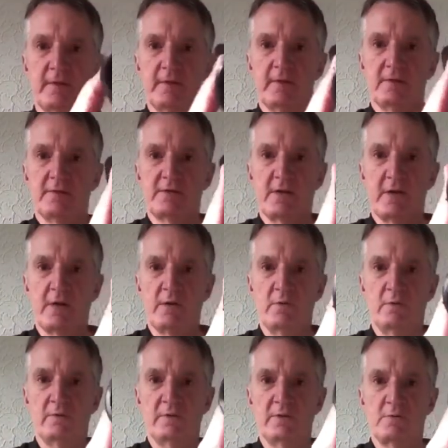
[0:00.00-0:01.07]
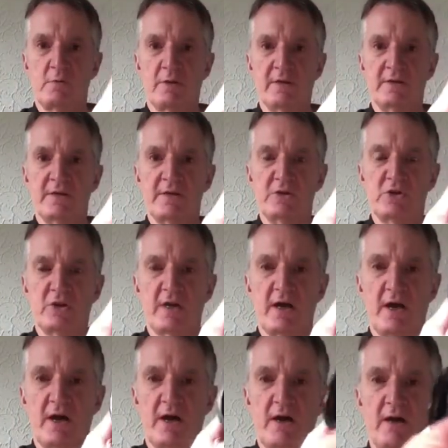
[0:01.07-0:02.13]
So this one is 1.5
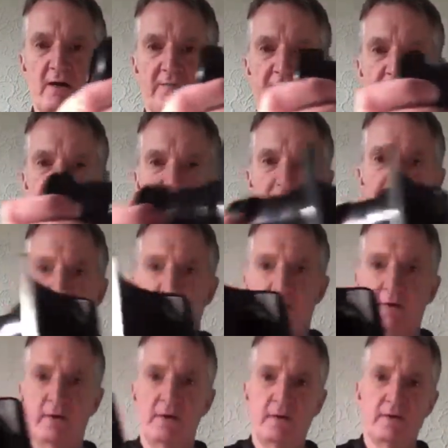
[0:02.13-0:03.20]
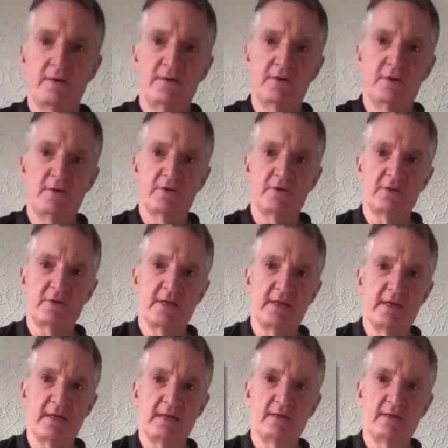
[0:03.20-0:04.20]
inches, and as you can see,